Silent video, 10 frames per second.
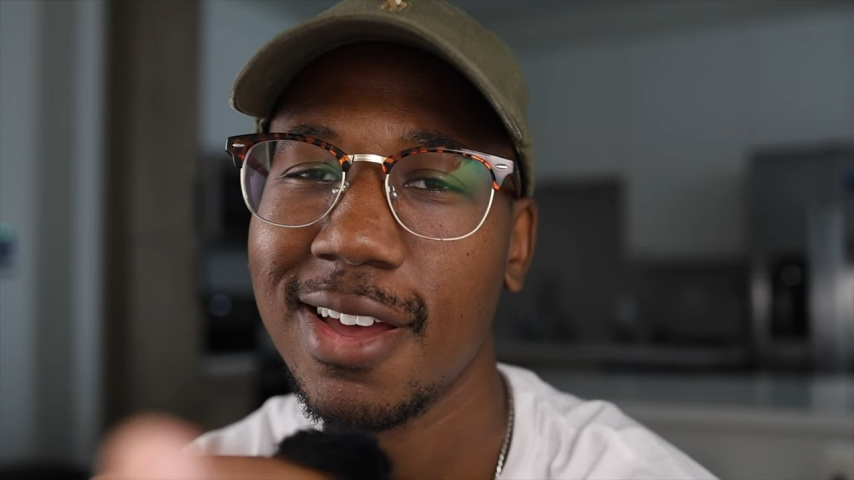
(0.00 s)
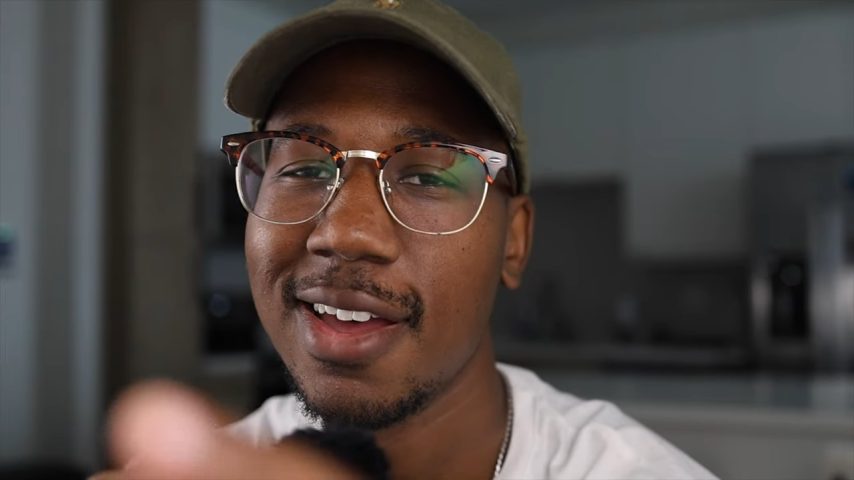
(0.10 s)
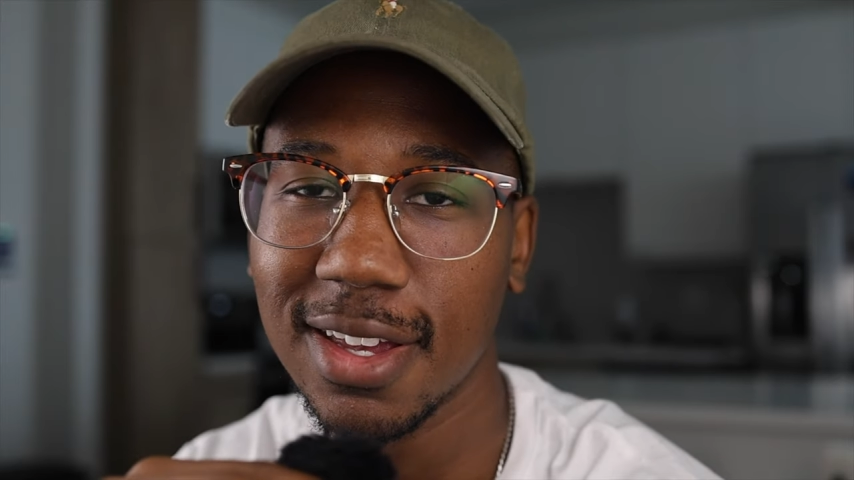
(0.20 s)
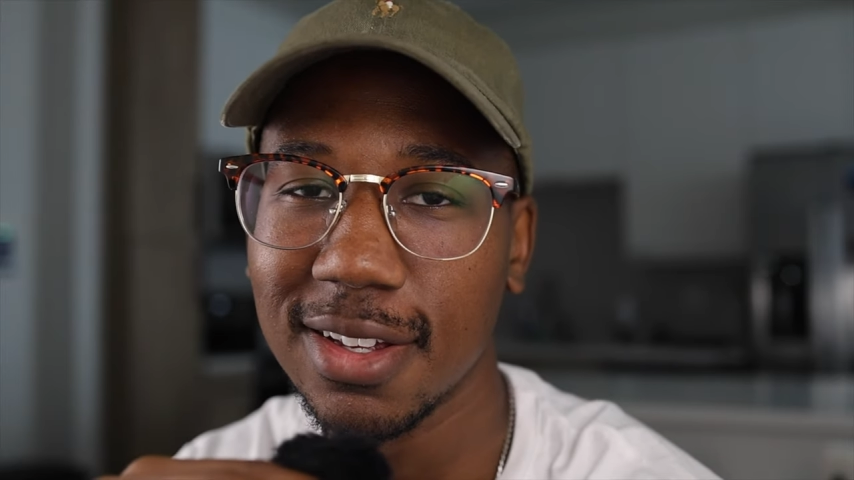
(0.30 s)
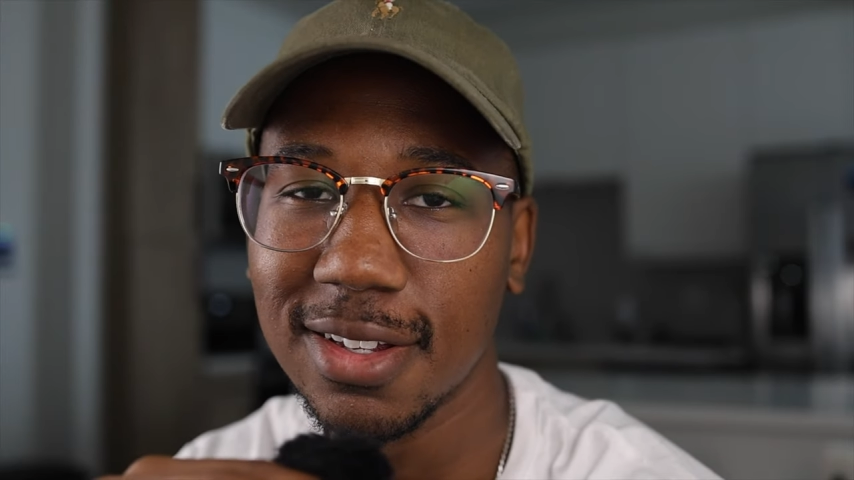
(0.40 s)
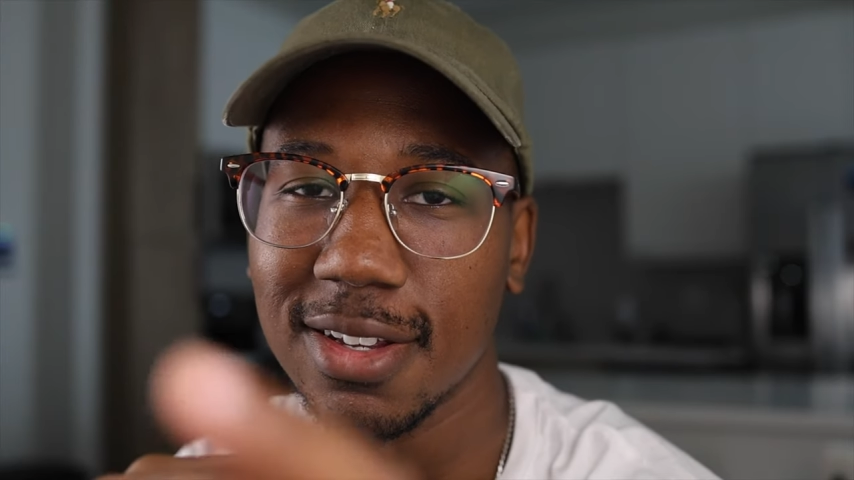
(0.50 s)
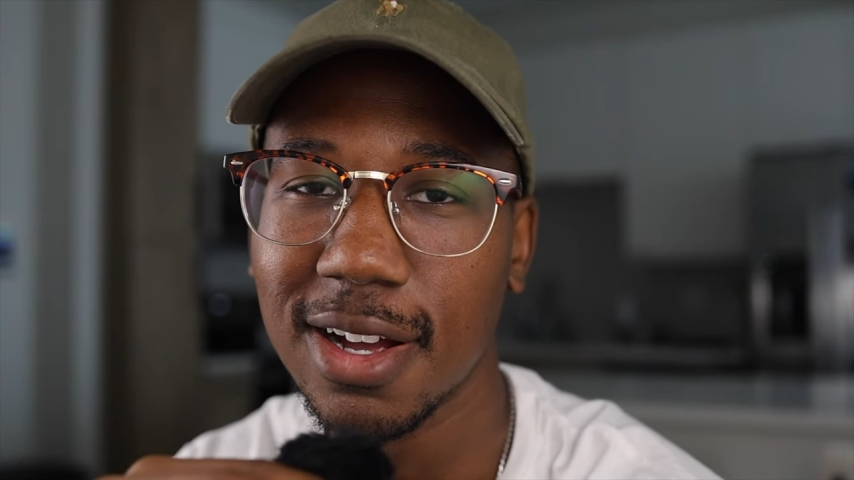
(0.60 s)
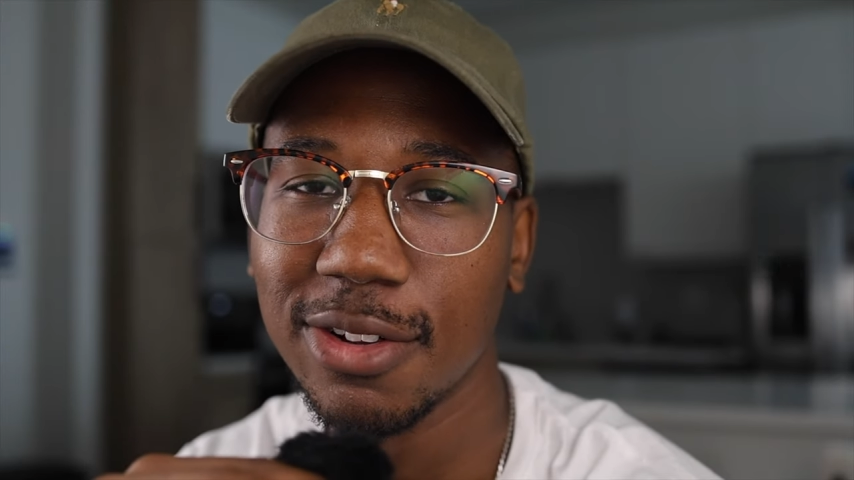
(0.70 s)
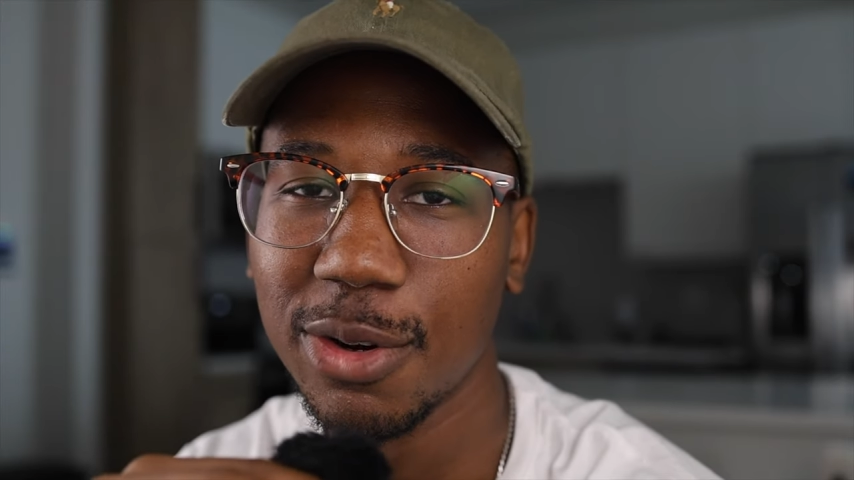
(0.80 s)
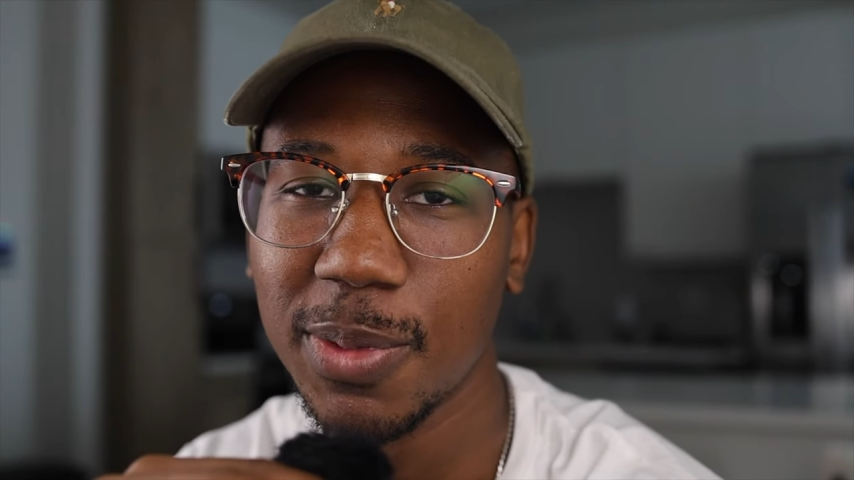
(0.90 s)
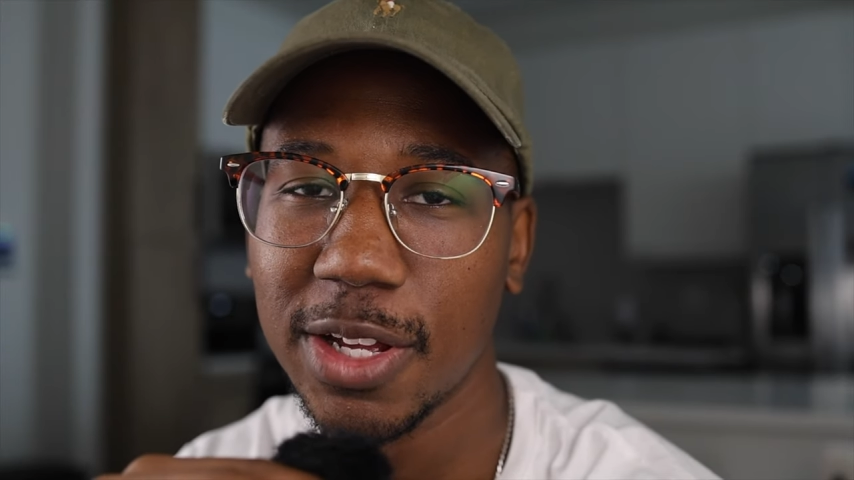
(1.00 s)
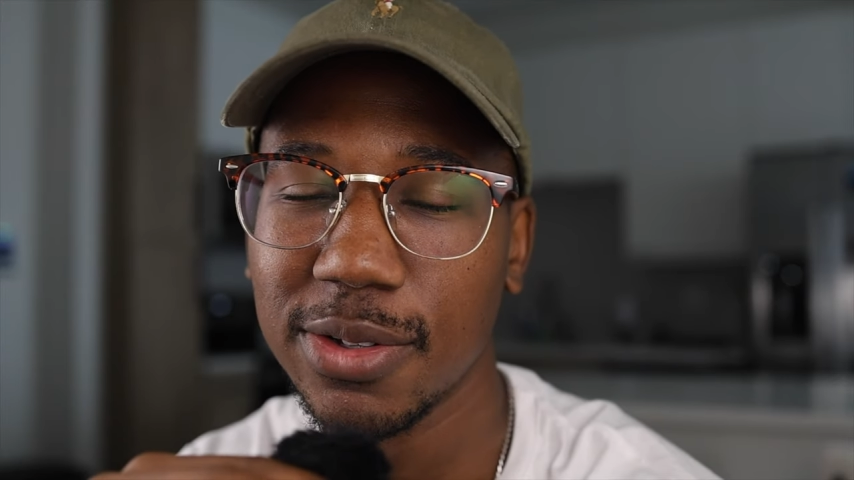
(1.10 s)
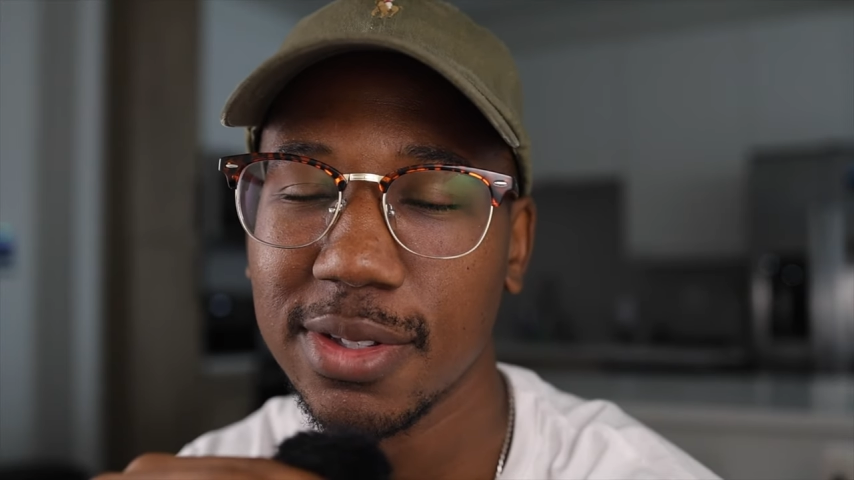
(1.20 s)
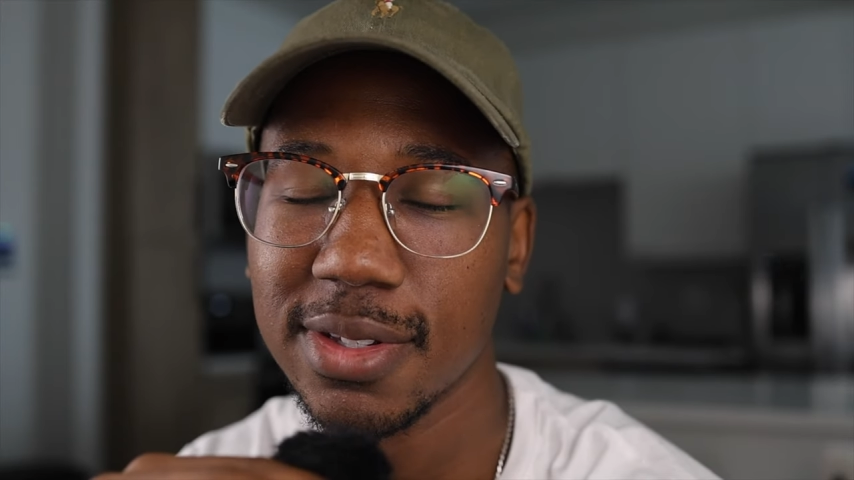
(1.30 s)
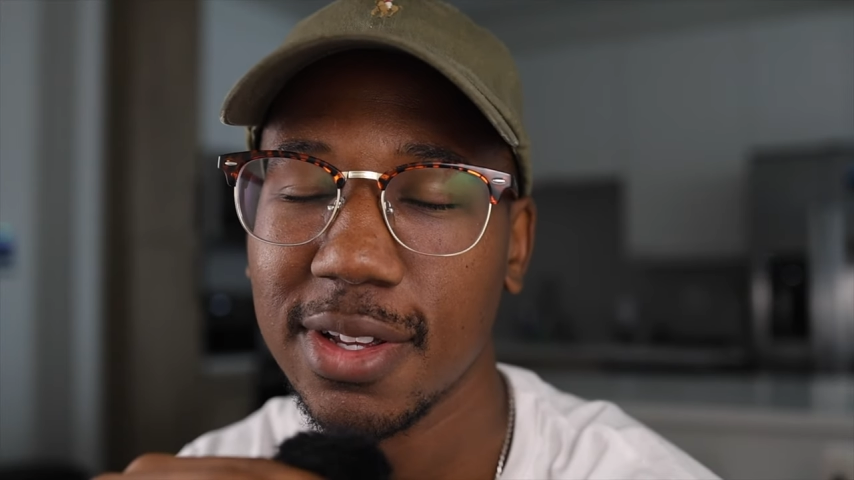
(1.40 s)
than in dollar
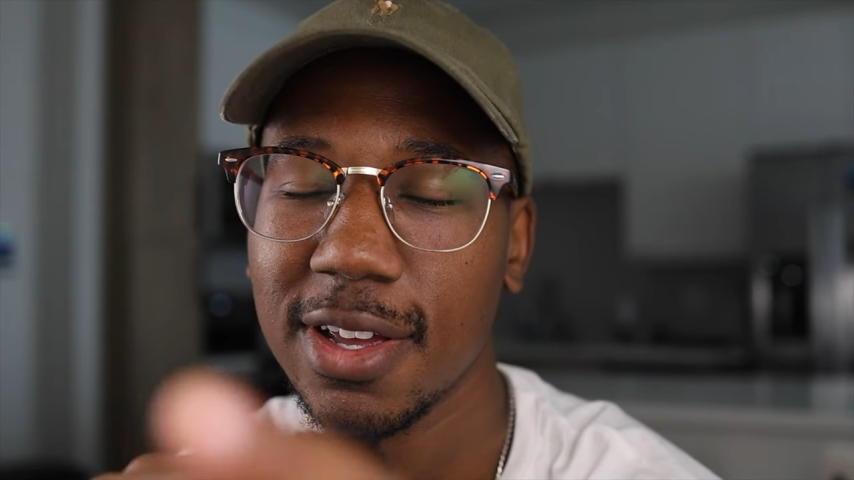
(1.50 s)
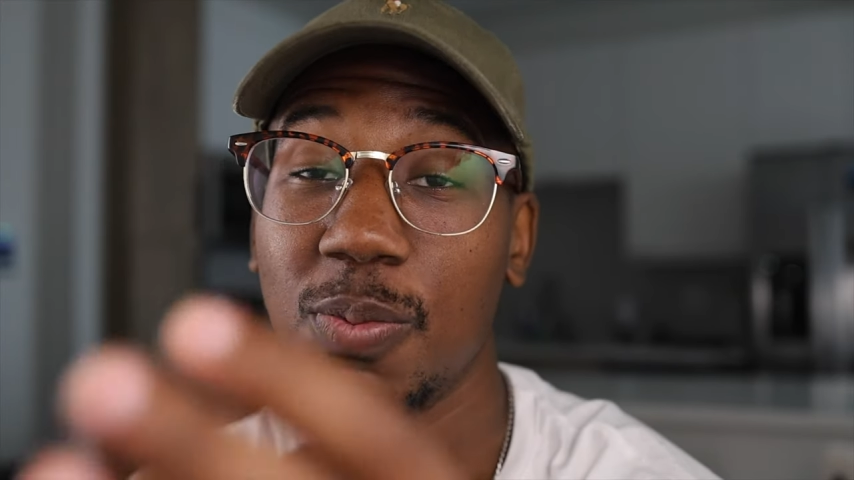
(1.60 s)
amounts,